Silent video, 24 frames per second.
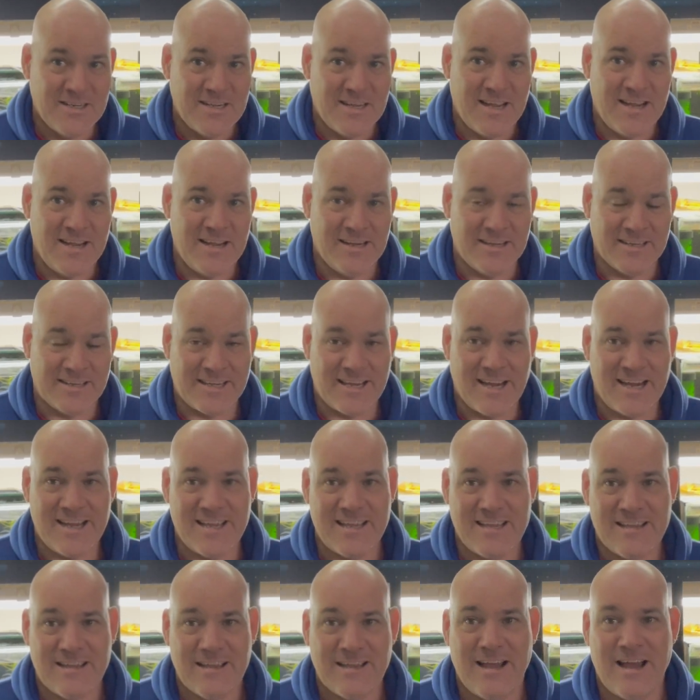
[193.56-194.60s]
Okay,
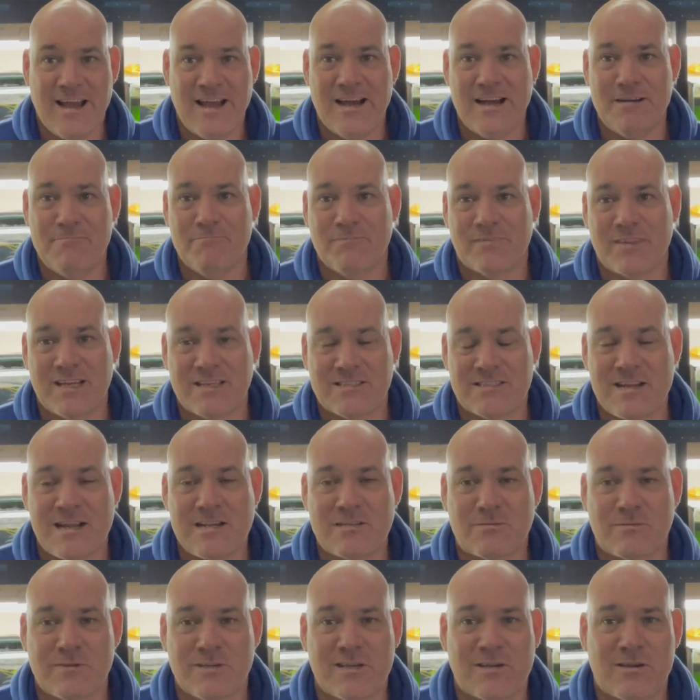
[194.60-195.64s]
those naturally
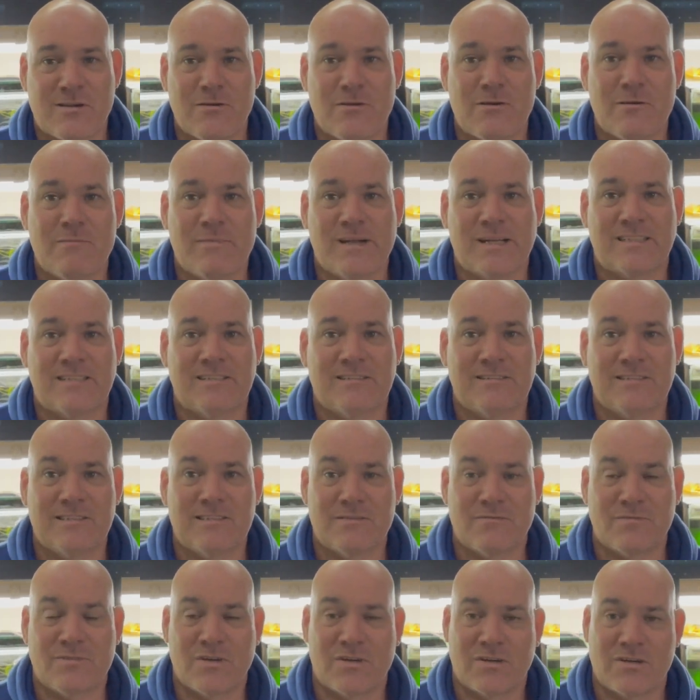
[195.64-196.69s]
occurring bacteria have
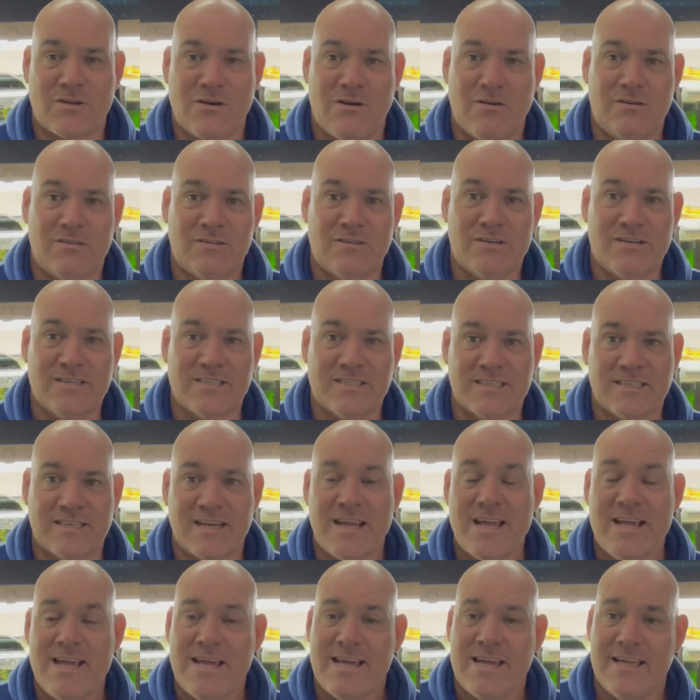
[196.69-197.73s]
got to colonise it.
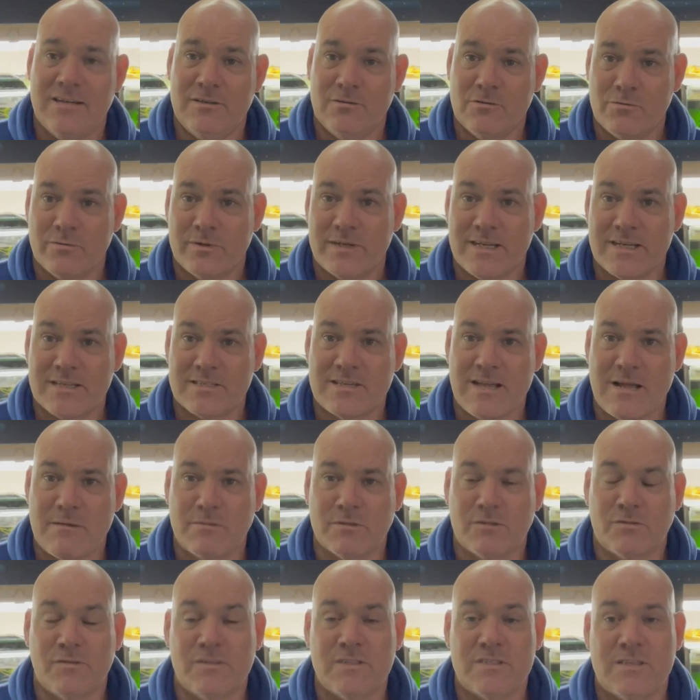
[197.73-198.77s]
In an already established fish
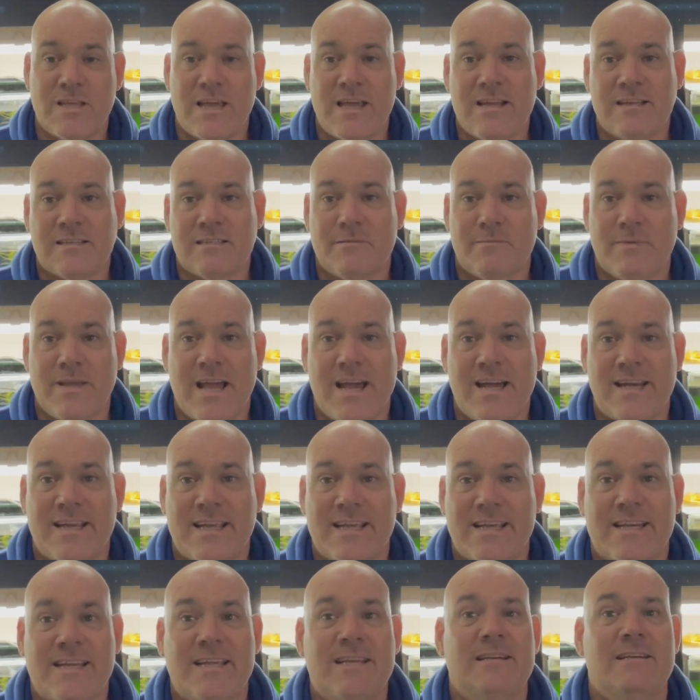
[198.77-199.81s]
tank, to be adding it in,
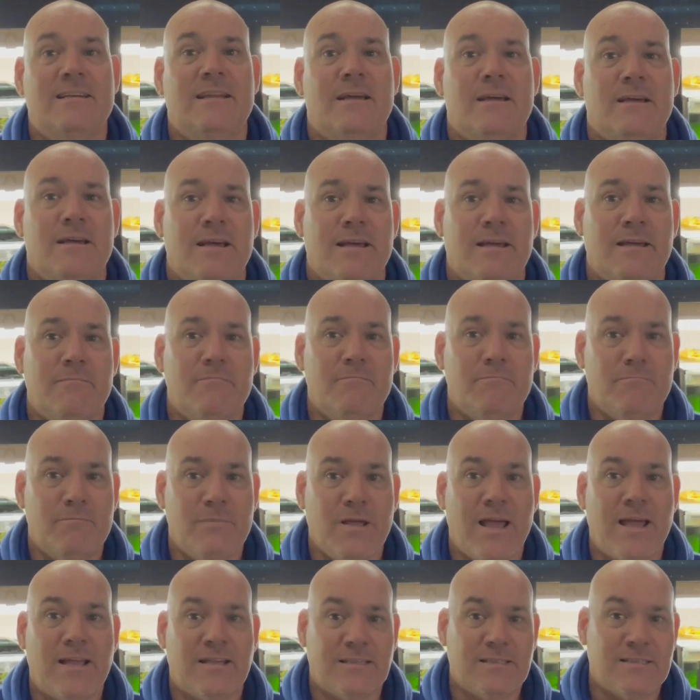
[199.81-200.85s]
it
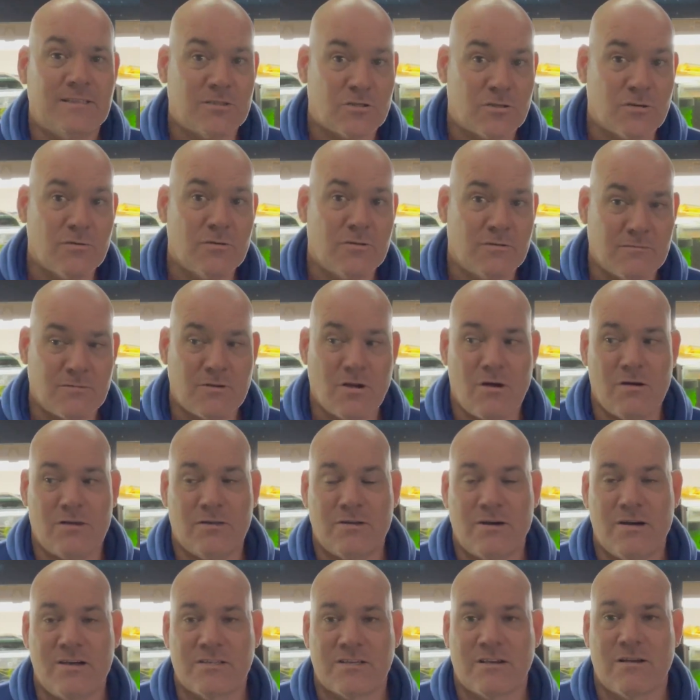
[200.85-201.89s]
should colonise a
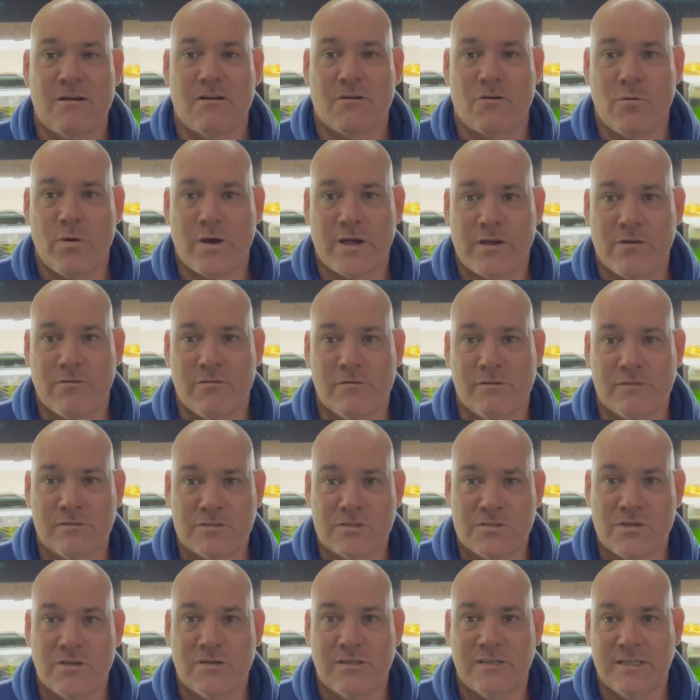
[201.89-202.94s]
lot quicker, and
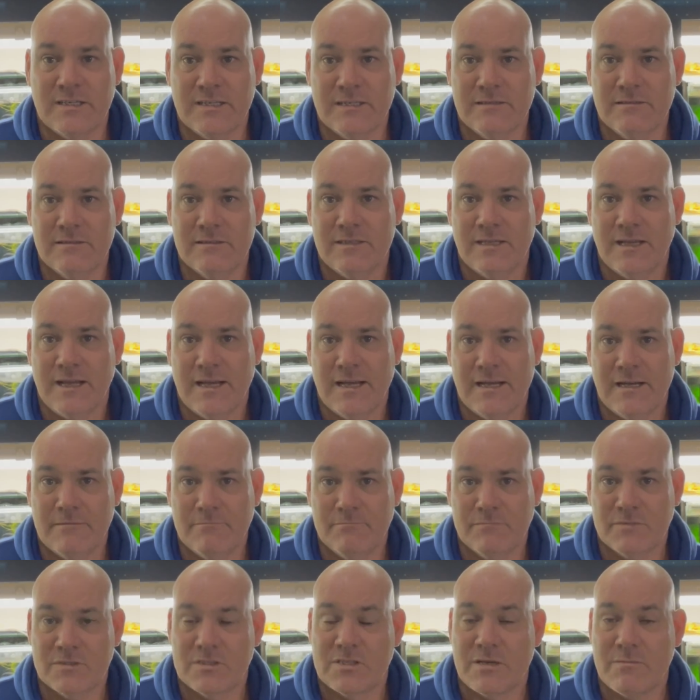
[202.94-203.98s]
certainly
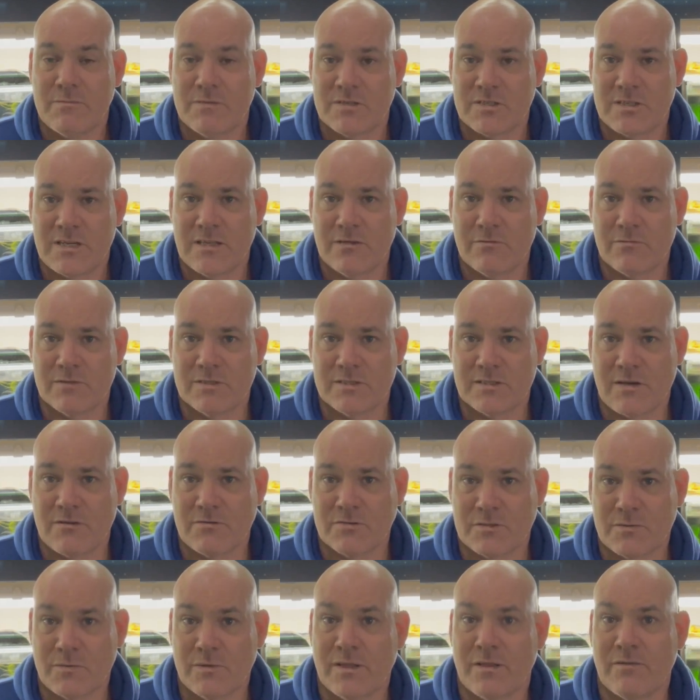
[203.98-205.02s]
seem to see the results in
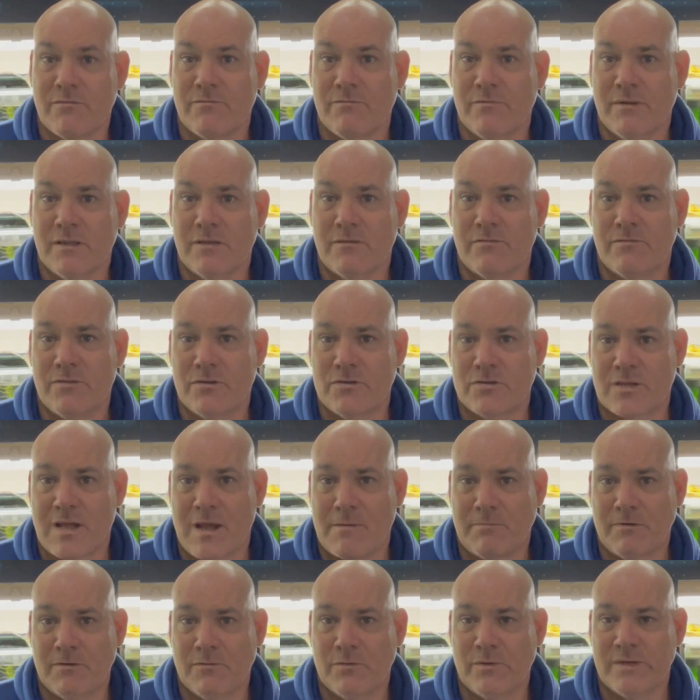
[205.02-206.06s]
the first couple
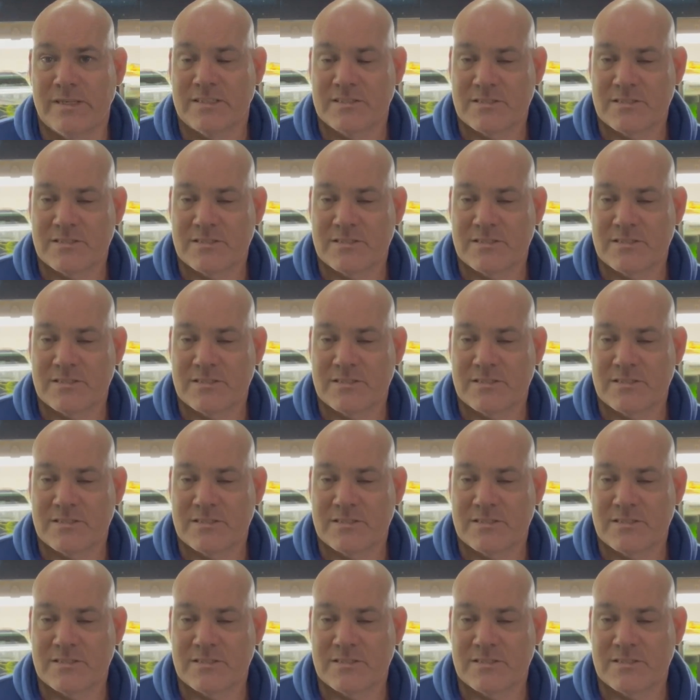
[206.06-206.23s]
of weeks.